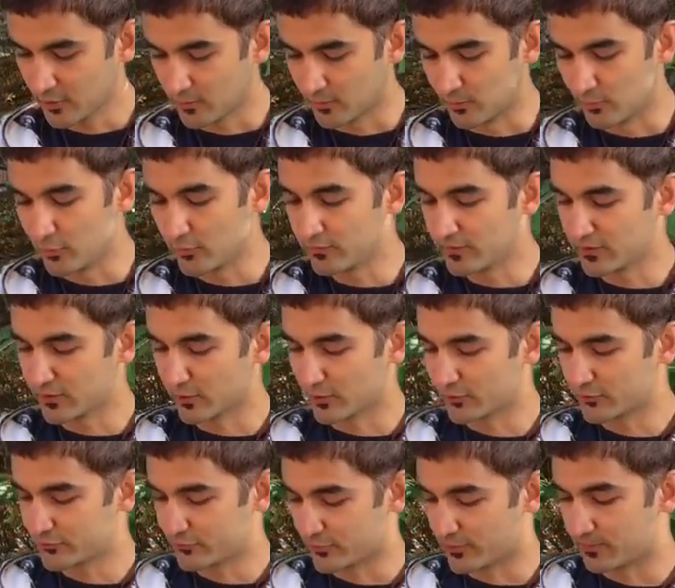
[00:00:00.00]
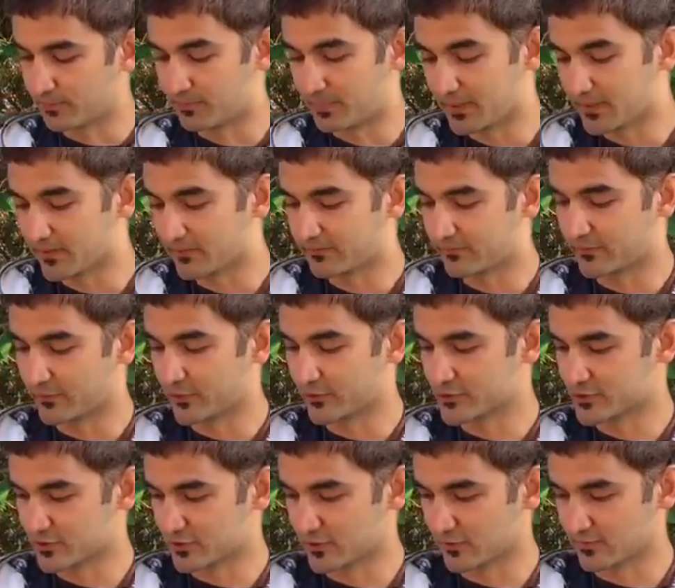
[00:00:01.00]
Moving on to a bigger
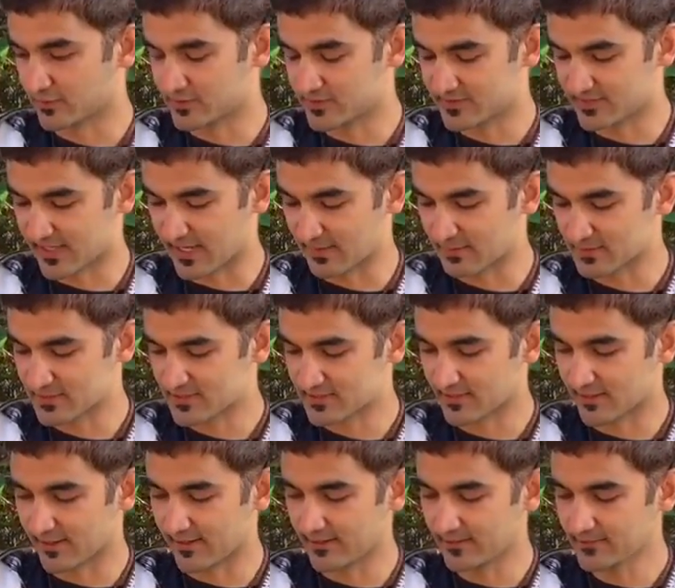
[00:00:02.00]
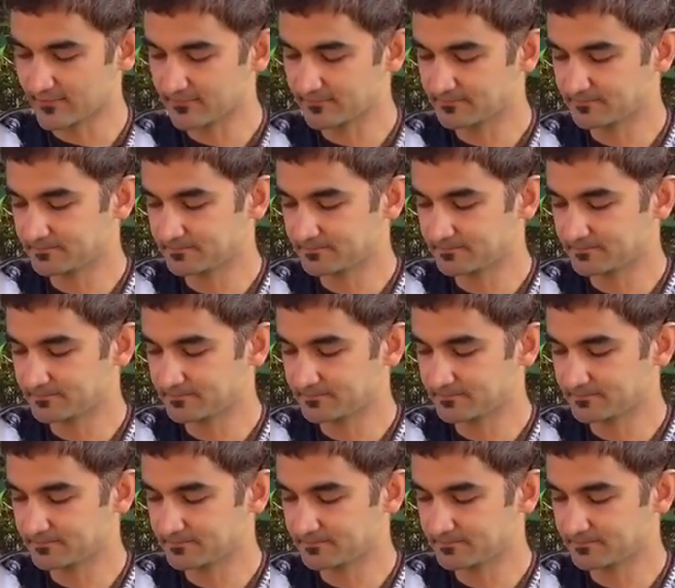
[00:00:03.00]
version of the same style